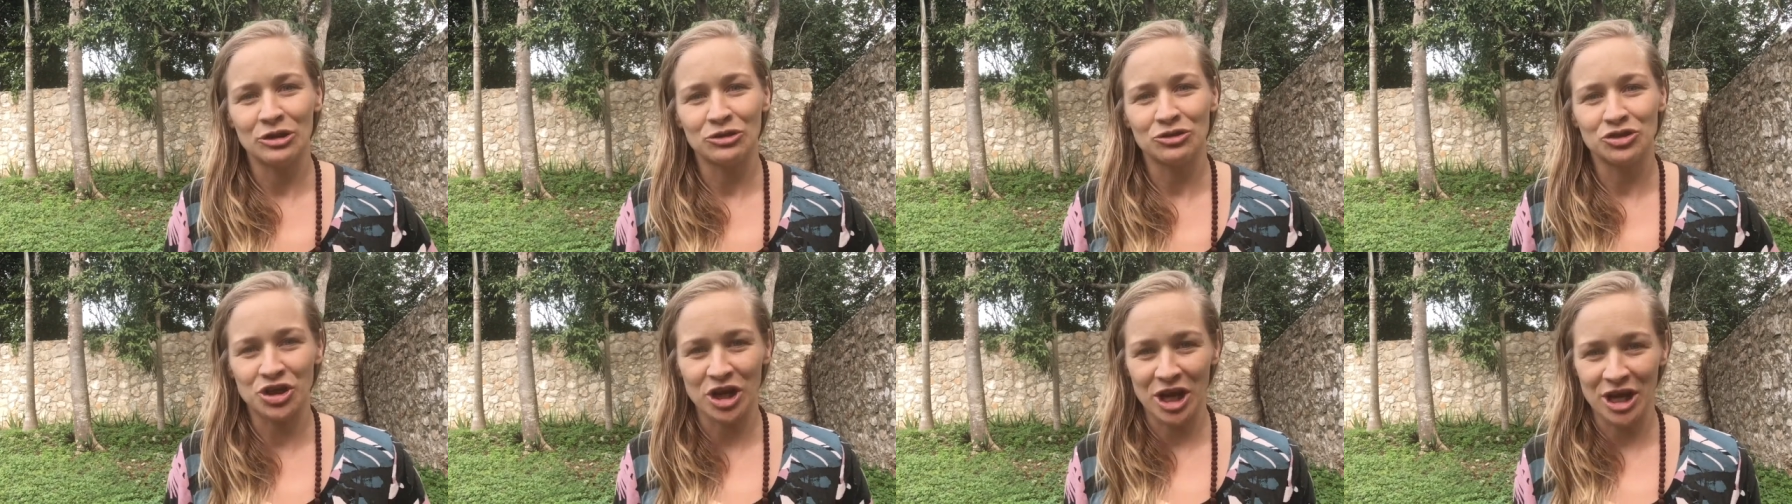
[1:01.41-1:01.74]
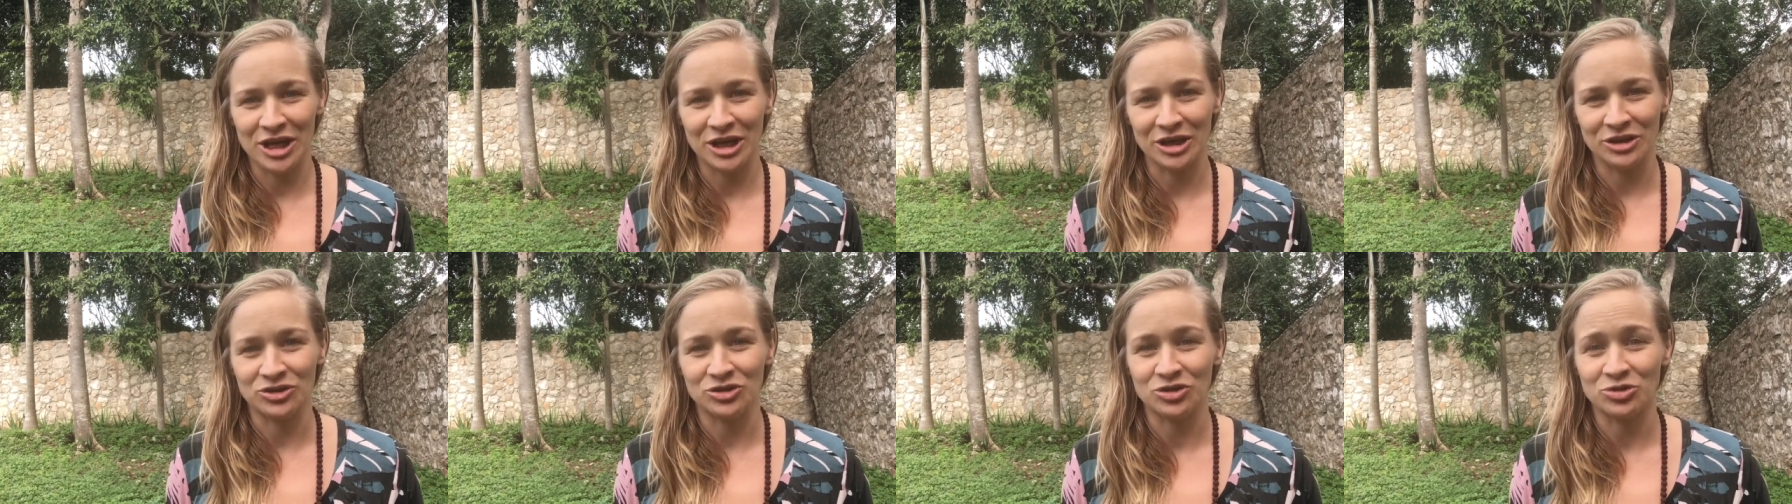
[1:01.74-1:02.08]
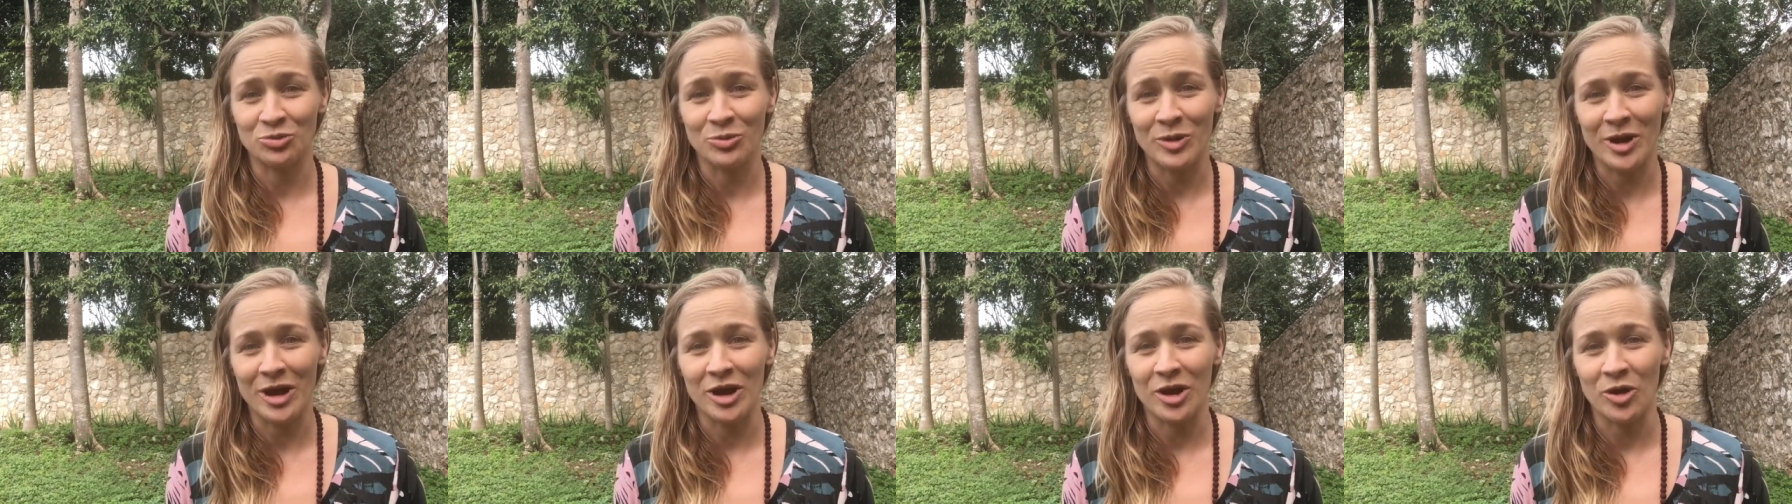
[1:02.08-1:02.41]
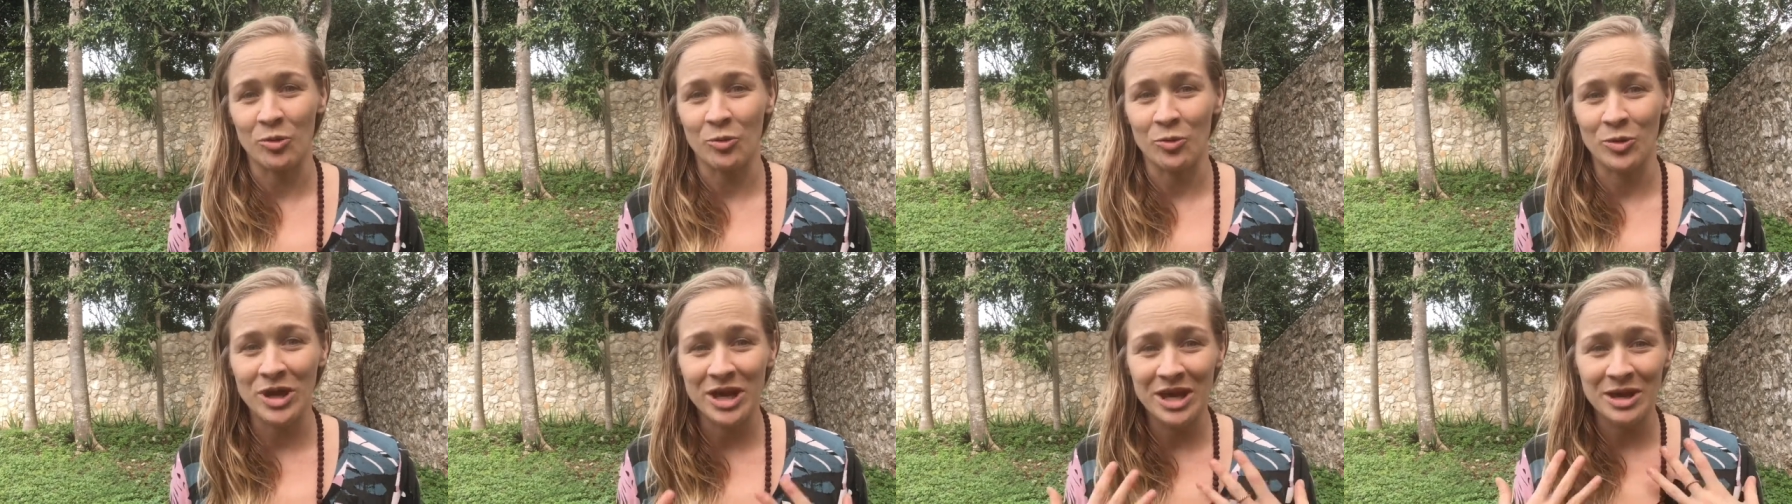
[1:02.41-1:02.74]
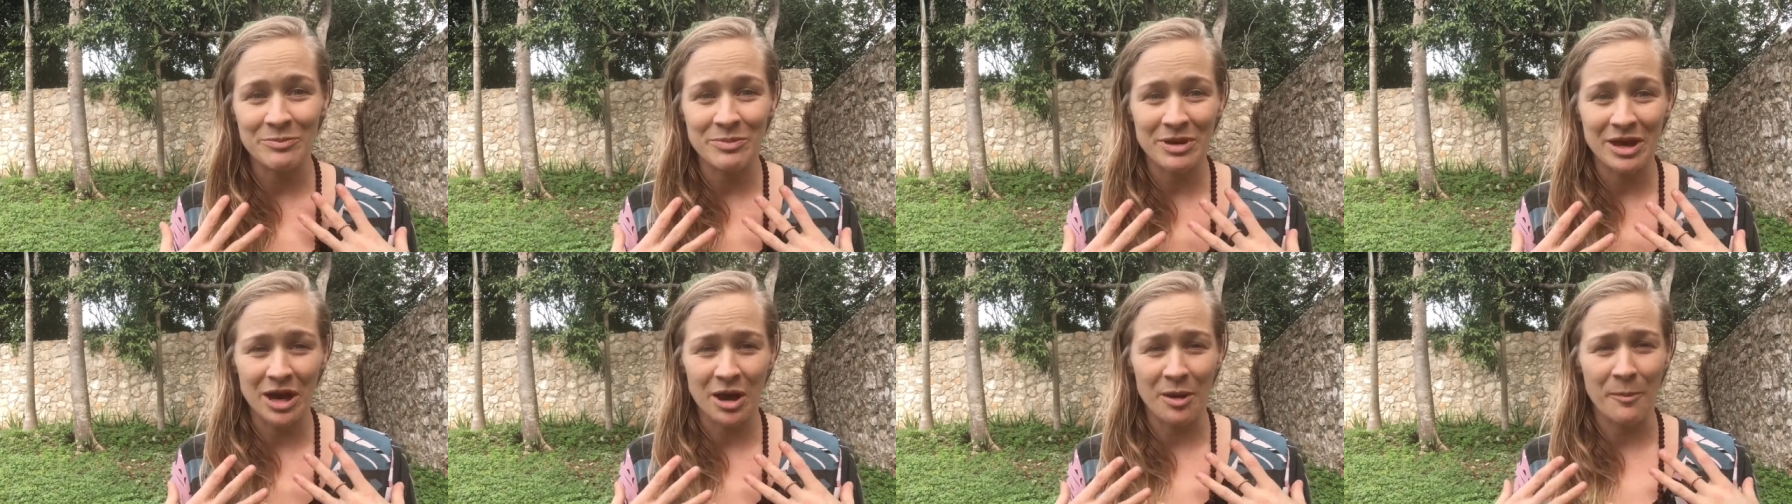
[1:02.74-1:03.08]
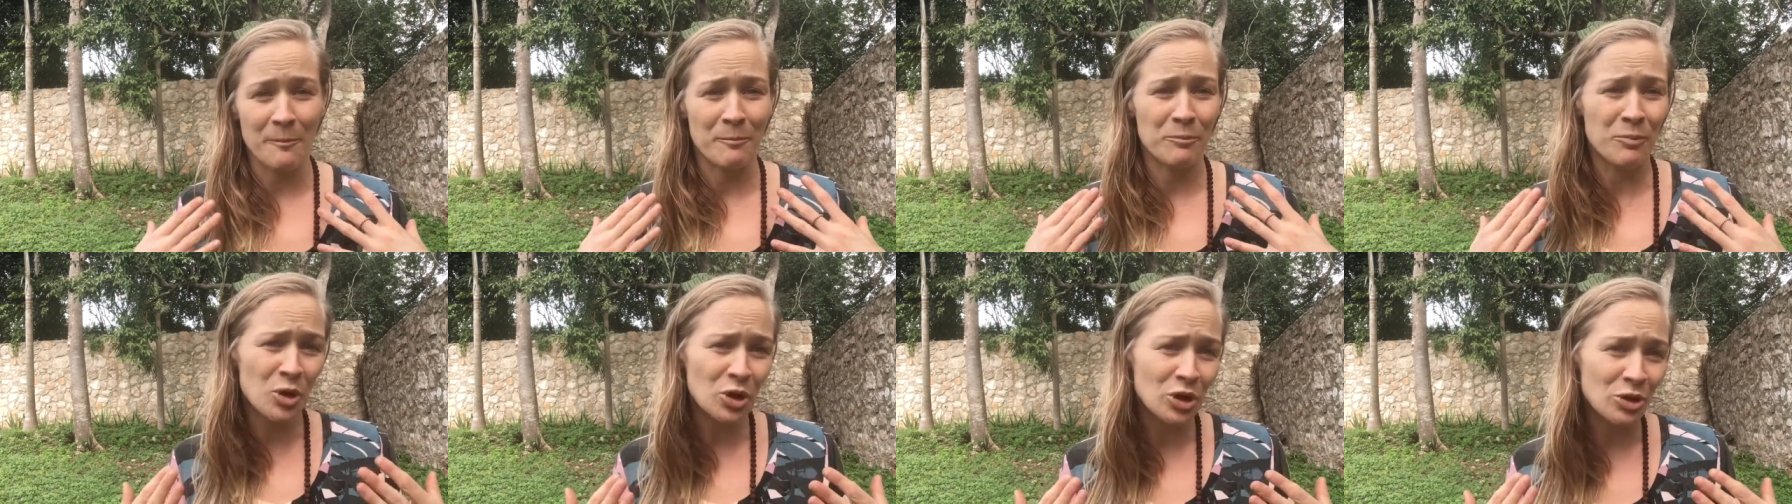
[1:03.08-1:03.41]
change where we can
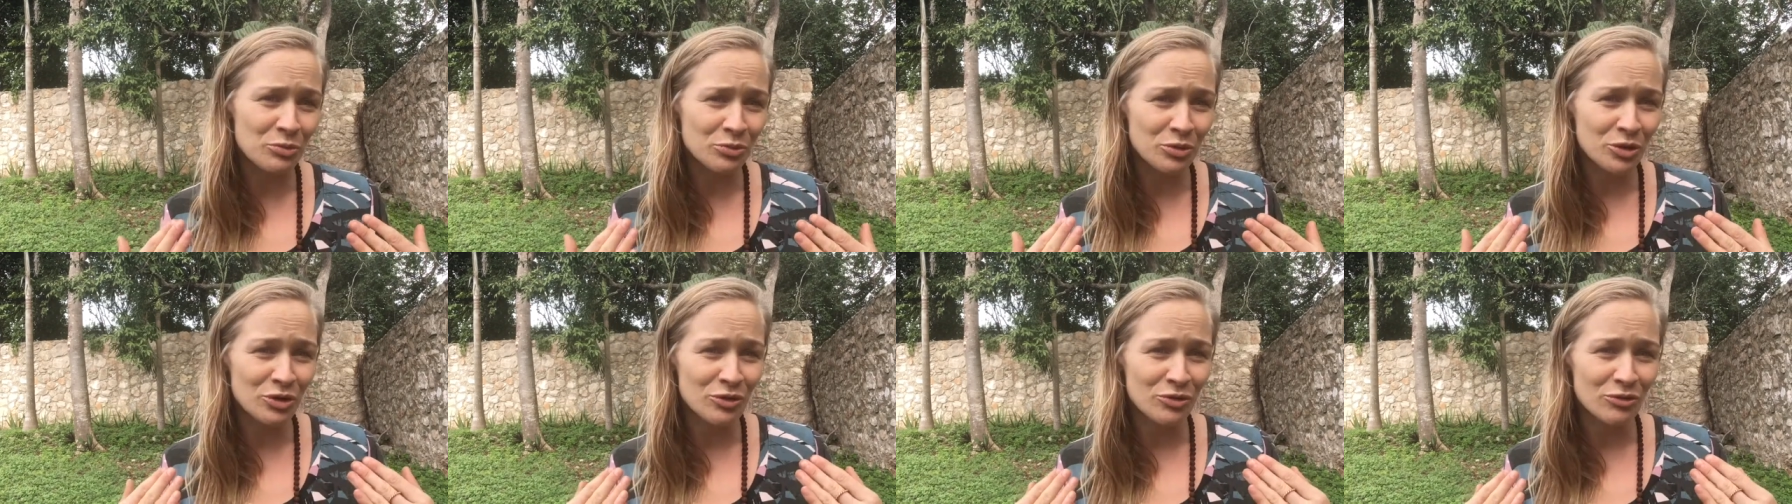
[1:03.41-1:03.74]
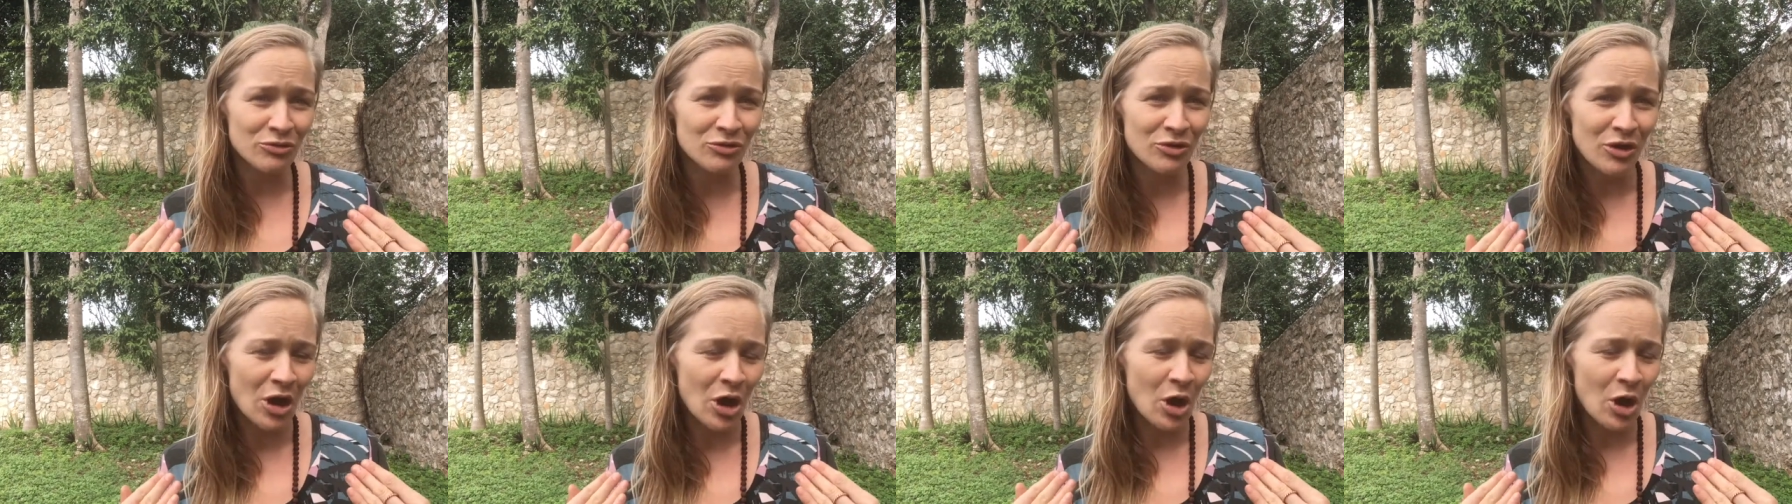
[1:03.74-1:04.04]
become bulletproof,